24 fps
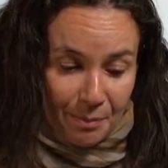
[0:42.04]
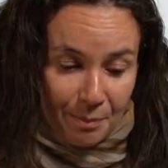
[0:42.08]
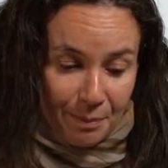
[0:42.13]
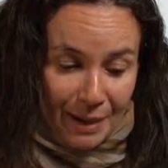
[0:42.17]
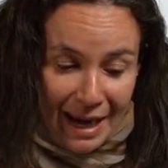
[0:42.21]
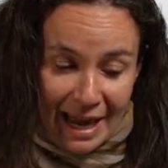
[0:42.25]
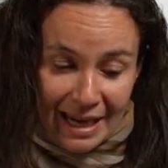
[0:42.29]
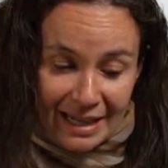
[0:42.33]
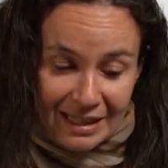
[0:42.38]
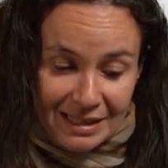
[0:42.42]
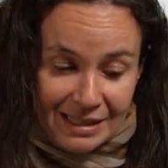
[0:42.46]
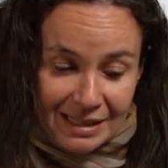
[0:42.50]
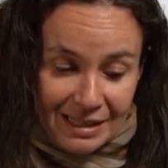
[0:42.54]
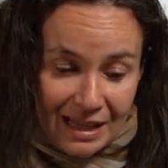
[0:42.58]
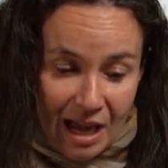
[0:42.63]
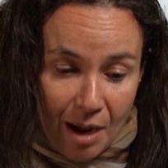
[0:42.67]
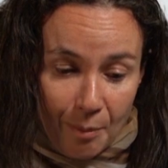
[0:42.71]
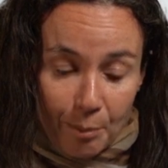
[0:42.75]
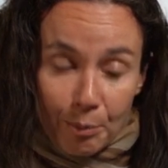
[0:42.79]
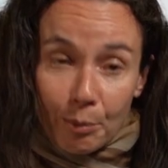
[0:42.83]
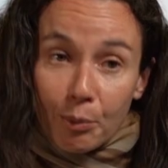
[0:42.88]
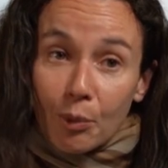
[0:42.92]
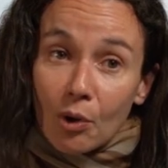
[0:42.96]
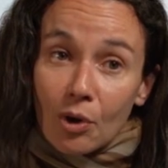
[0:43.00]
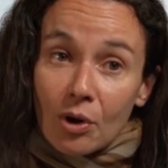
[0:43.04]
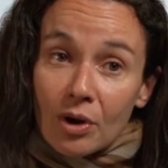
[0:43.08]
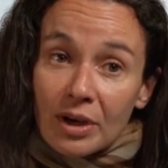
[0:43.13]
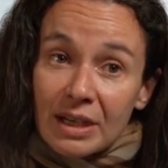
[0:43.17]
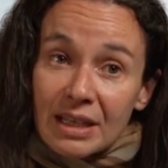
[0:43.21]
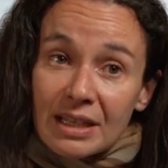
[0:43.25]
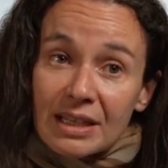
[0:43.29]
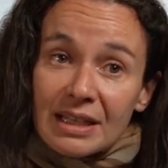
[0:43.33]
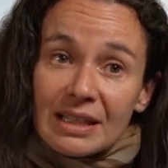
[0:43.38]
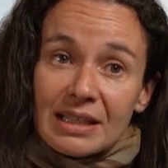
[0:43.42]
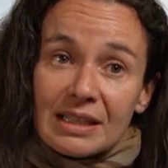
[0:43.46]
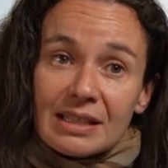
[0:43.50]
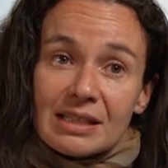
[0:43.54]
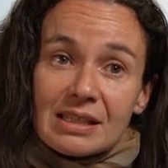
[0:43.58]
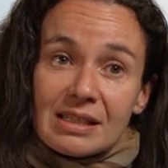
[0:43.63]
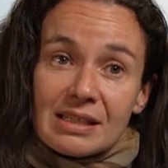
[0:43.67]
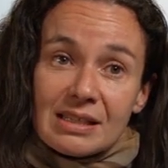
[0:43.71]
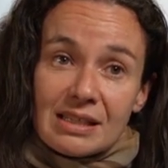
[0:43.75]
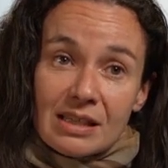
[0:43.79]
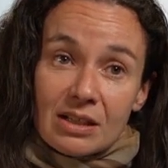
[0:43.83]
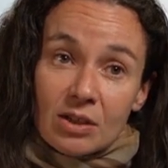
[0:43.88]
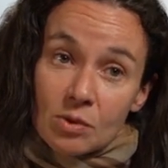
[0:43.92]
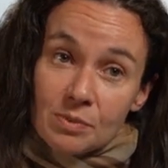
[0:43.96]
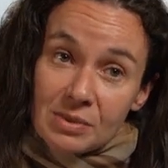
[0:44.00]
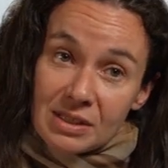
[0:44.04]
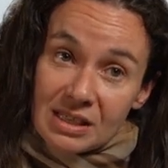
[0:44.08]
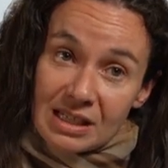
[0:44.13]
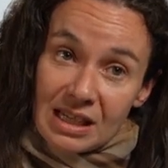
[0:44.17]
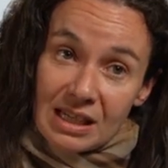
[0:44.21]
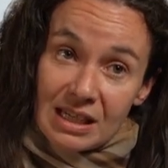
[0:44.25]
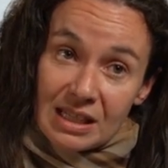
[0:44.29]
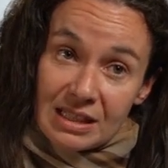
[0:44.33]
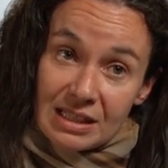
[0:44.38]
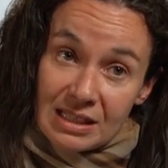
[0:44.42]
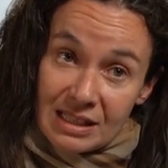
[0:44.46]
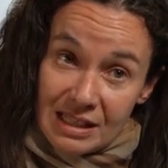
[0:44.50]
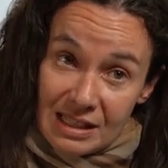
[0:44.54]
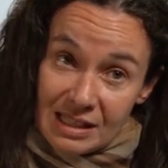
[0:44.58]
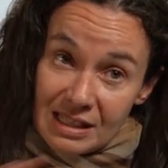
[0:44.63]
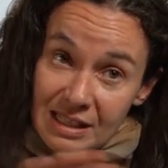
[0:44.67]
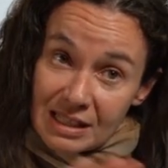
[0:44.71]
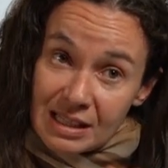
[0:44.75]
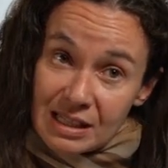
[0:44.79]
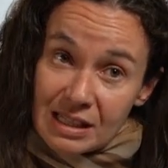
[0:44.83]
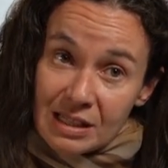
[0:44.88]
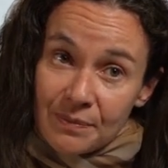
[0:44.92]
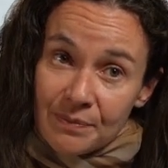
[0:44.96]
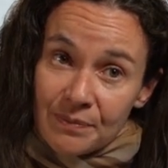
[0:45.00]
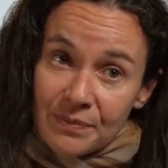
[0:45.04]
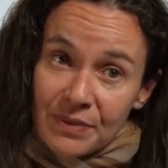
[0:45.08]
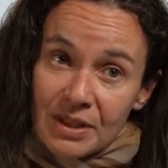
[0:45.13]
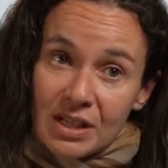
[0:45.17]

Planets are born in the circumstellar disk